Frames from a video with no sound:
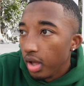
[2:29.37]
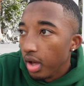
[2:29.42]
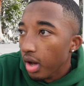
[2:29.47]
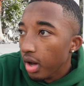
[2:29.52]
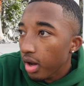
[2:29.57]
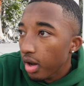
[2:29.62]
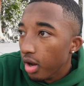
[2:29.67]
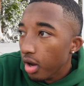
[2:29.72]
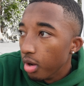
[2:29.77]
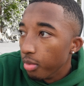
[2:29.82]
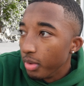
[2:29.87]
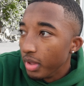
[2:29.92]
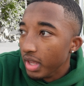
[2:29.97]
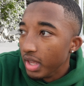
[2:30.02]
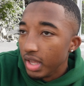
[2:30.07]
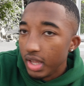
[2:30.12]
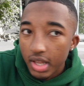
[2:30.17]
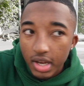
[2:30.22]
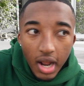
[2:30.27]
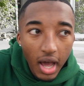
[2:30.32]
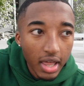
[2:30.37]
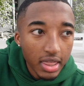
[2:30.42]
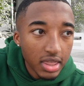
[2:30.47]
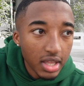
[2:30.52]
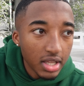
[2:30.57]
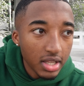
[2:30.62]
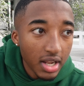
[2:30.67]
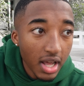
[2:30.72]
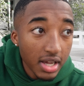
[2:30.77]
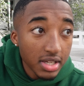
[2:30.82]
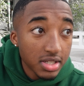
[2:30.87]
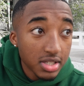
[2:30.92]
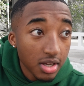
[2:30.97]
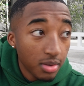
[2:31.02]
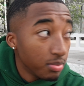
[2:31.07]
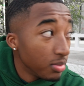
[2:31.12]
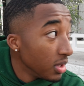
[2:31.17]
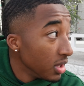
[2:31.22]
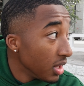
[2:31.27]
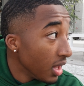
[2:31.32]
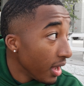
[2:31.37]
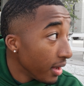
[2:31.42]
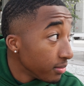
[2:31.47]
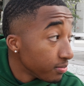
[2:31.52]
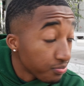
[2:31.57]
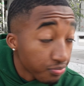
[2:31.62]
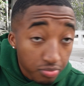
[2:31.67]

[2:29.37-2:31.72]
And I think that's something that,